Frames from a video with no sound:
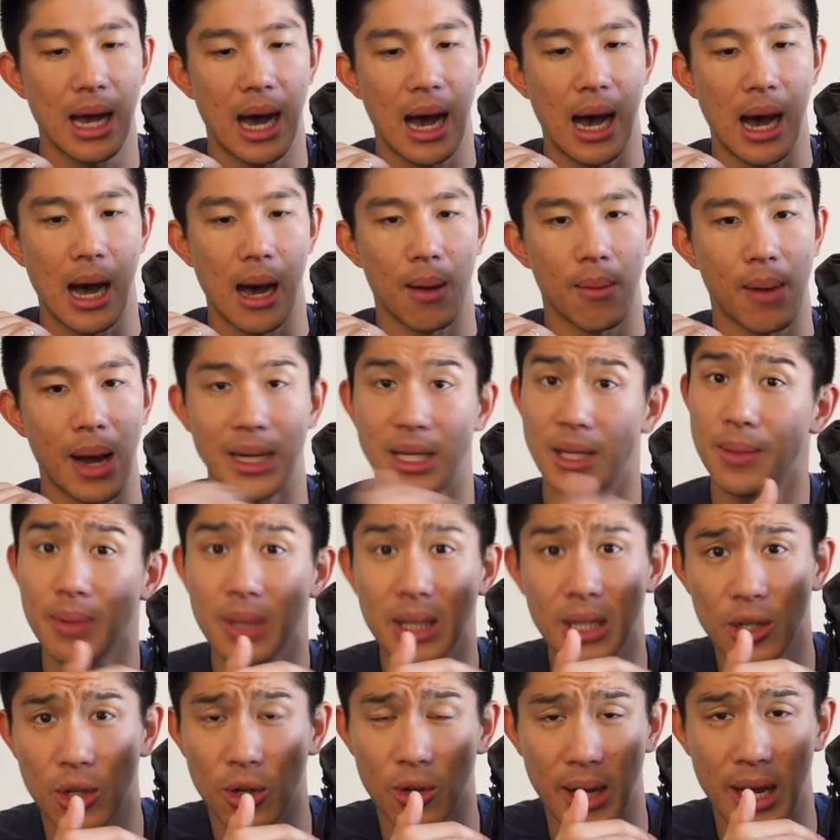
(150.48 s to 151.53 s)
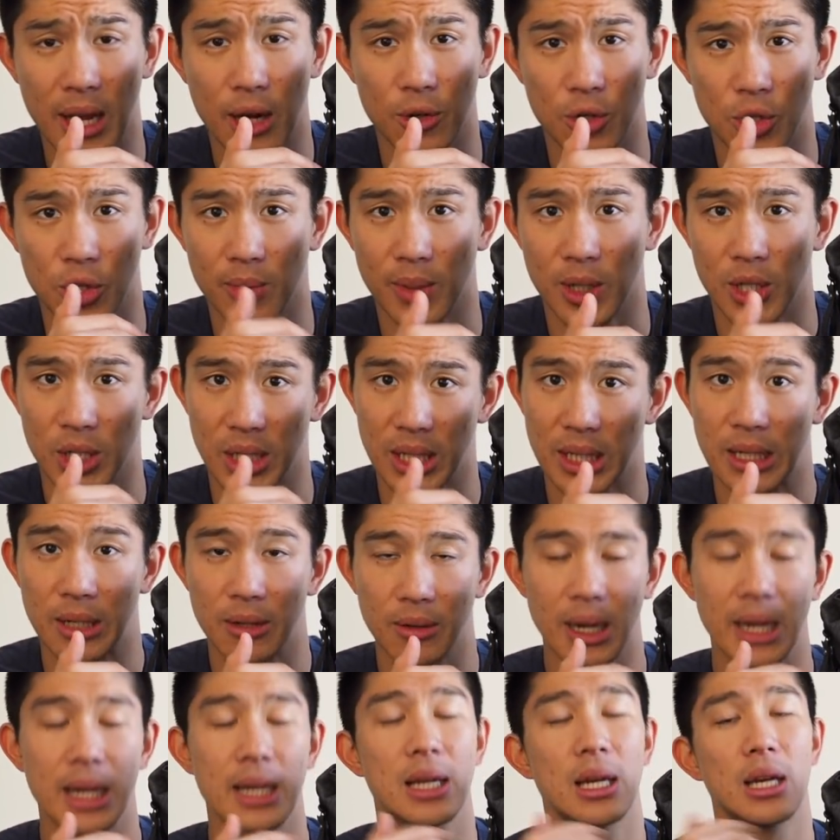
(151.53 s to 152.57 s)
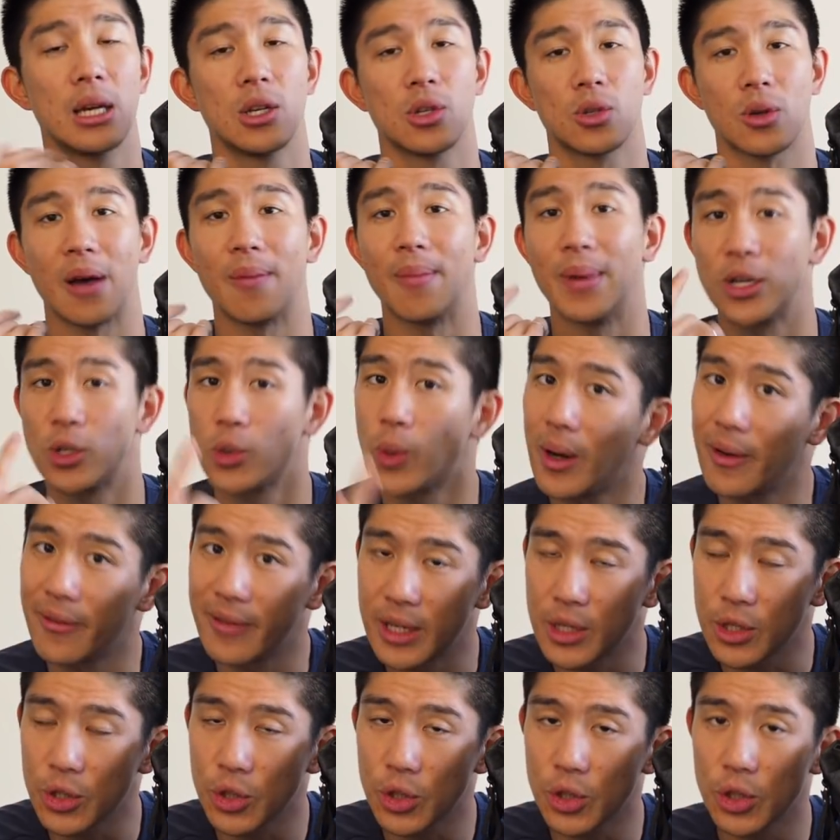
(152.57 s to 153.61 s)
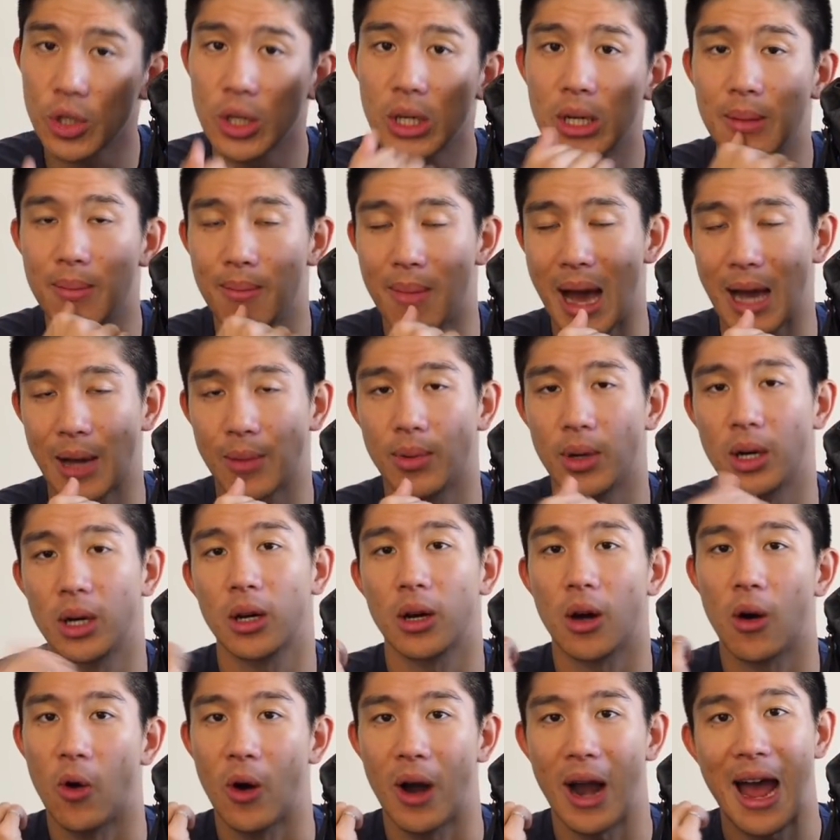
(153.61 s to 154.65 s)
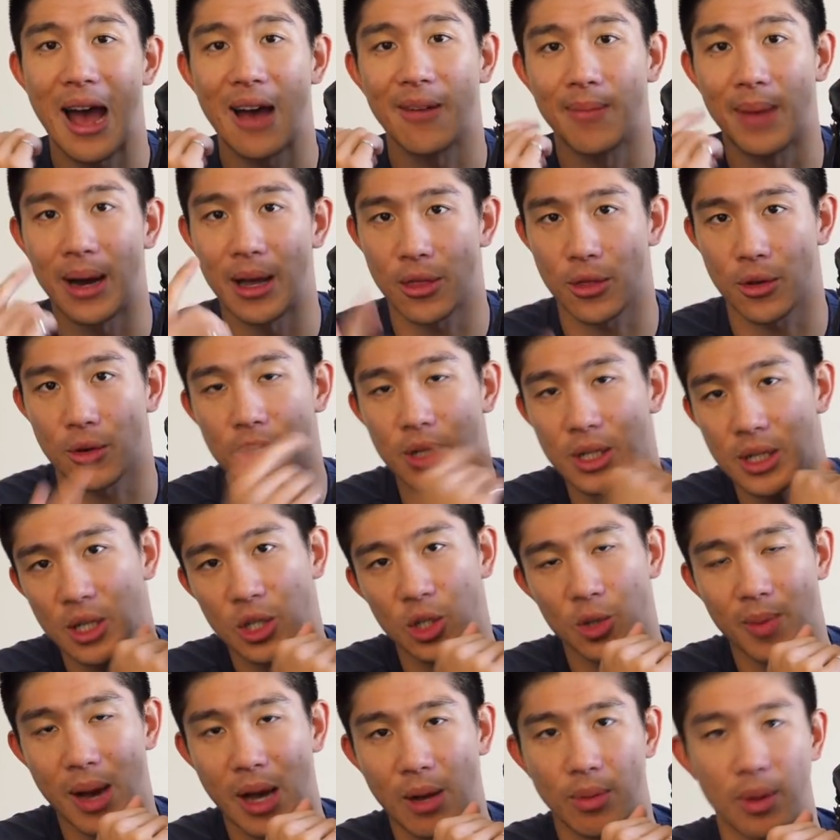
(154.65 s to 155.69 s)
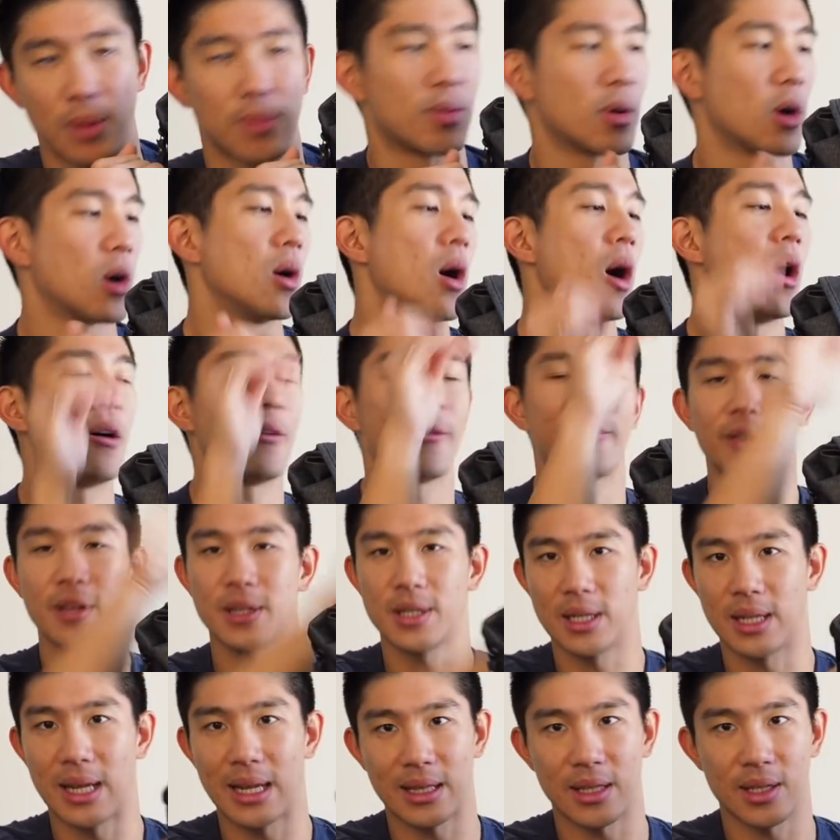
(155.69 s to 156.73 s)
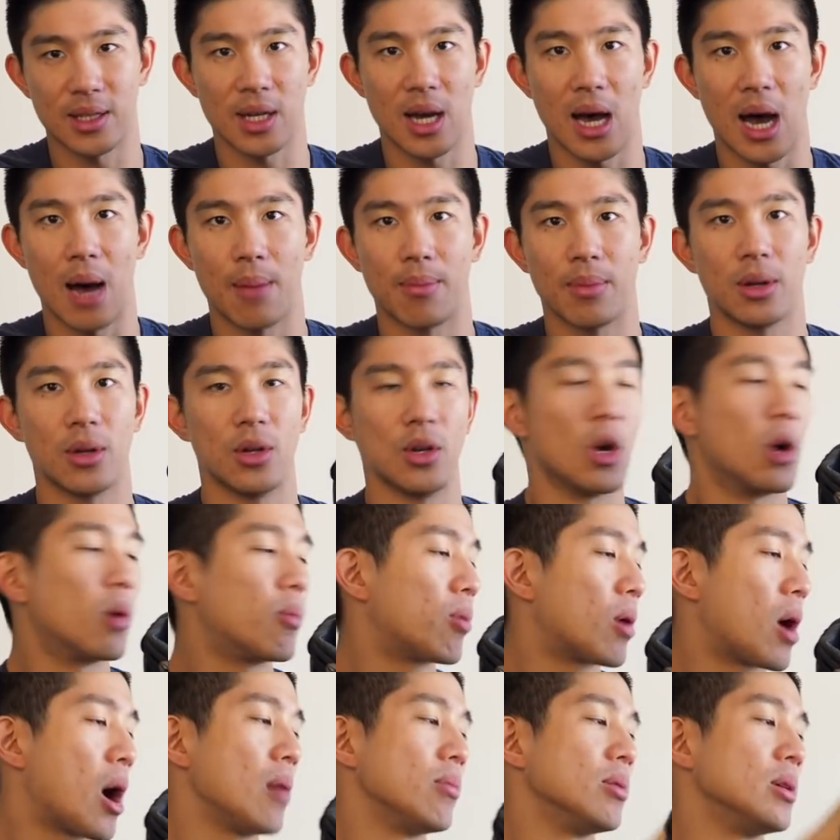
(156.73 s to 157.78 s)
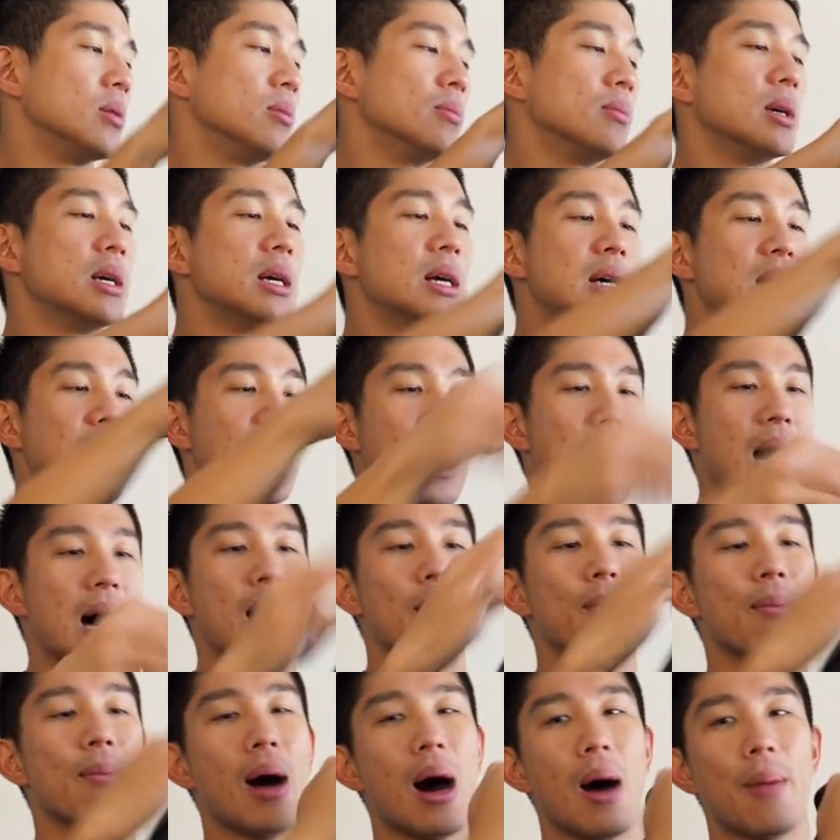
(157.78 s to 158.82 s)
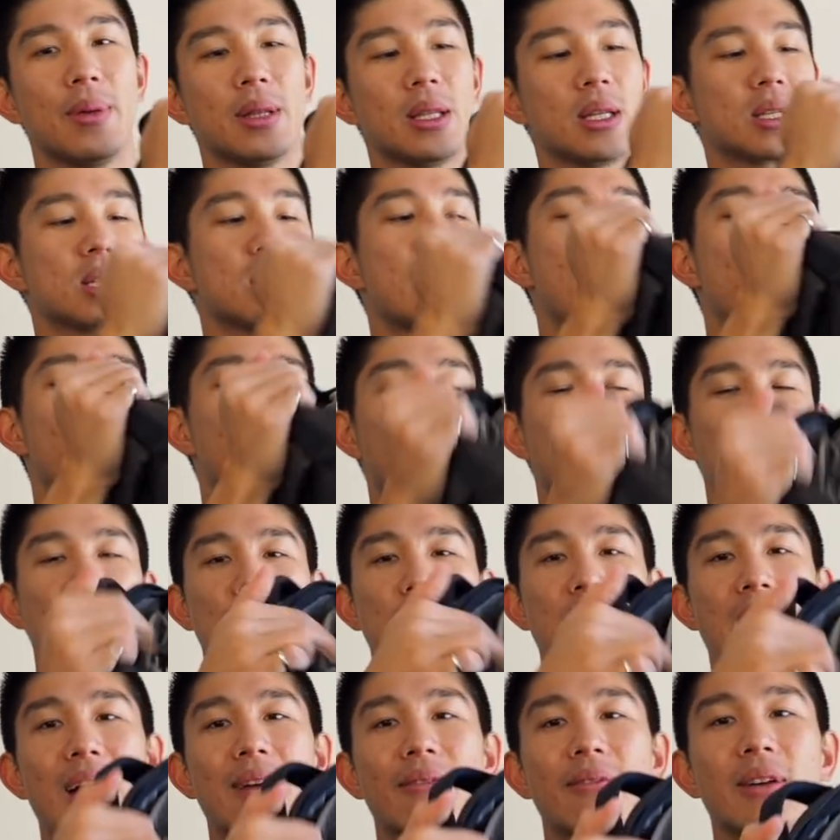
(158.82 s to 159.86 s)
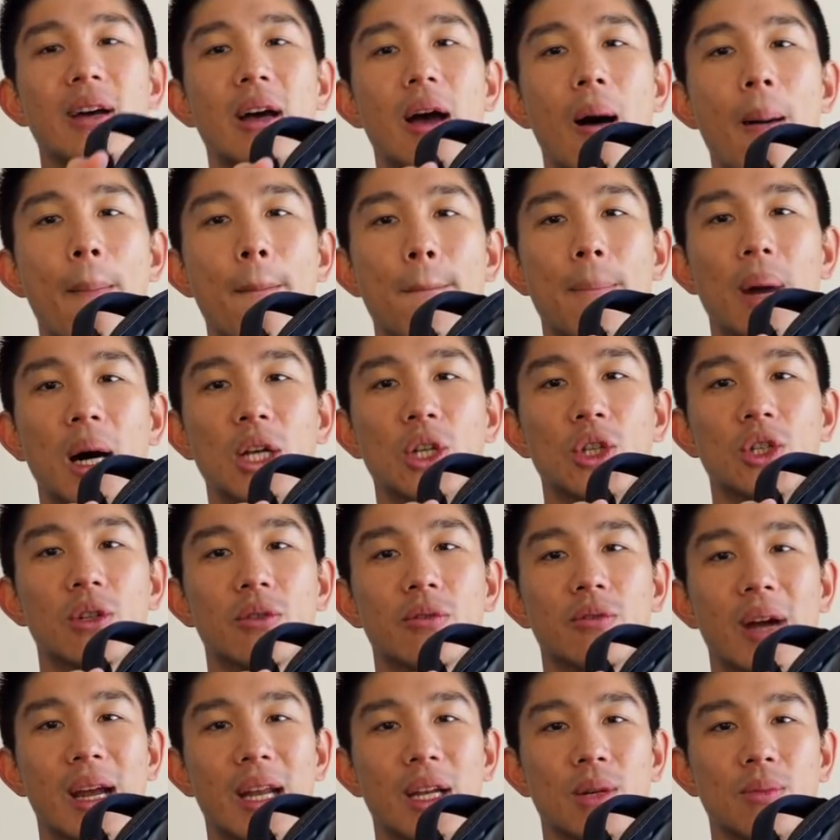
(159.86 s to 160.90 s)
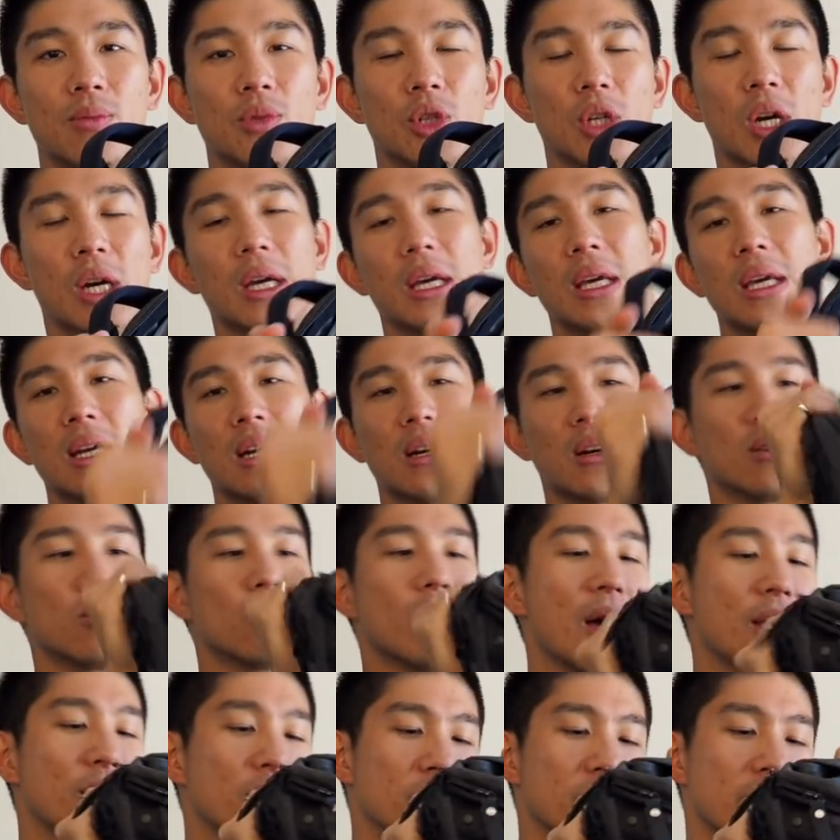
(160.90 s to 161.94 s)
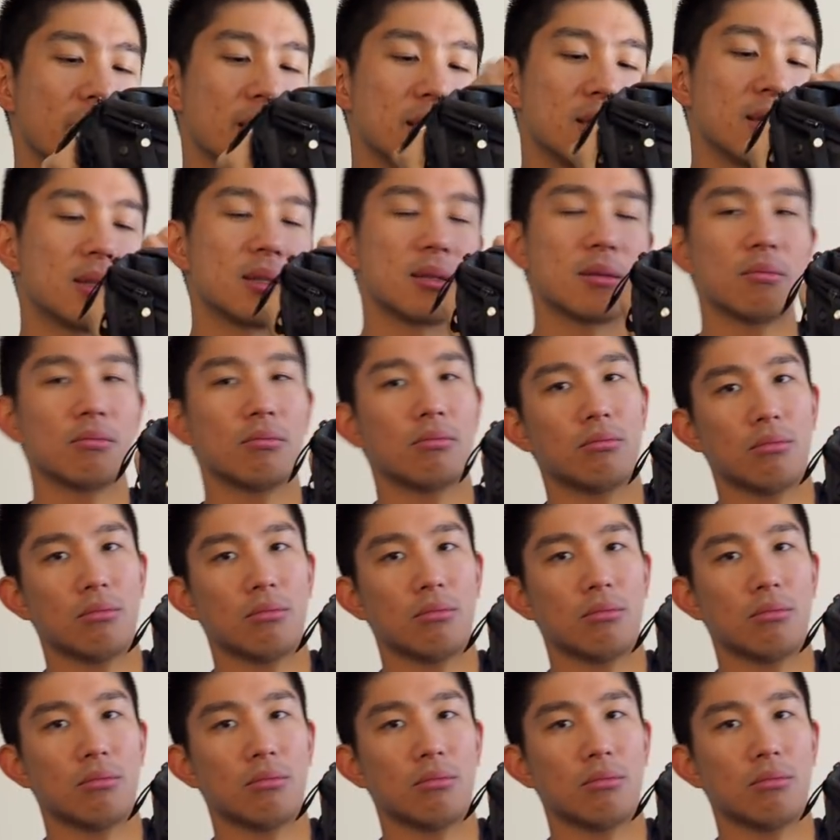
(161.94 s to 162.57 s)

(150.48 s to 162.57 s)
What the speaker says: I typically don't carry too much in it, right? So I have my 12-inch MacBook or I have my 13-inch MacBook Pro, all fits in at the top, no problem. Up at the top, I also have a bunch of random junk here, whether it's